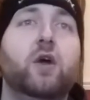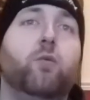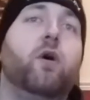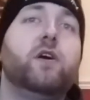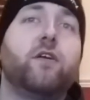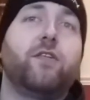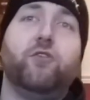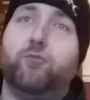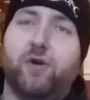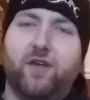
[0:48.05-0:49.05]
Why I
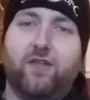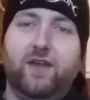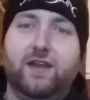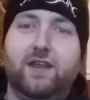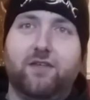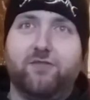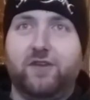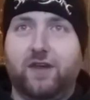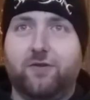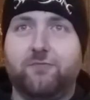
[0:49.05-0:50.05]
Still Buy CDs
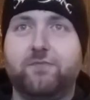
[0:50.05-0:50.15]
video.